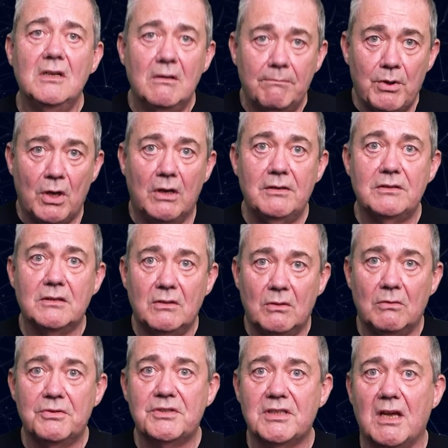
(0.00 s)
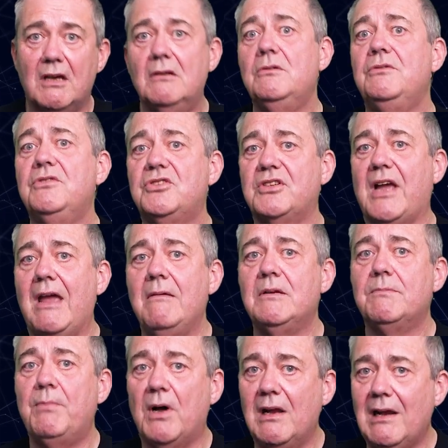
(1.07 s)
but also
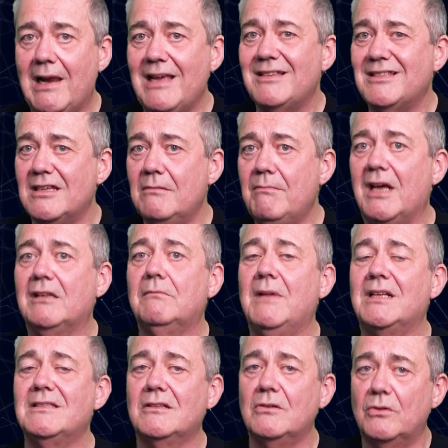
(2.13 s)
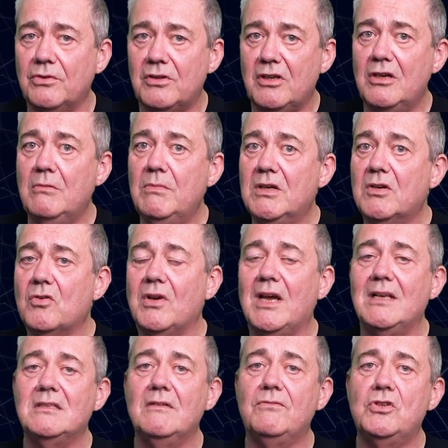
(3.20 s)
shaped by less than mathematical human
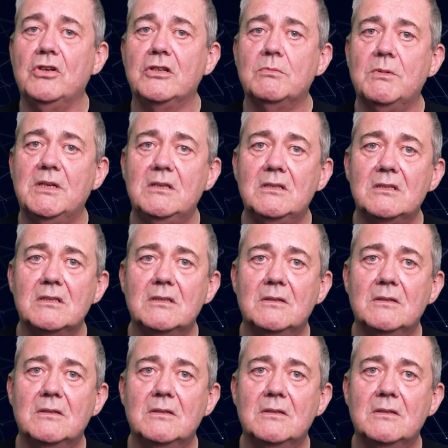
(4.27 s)
creative judgment.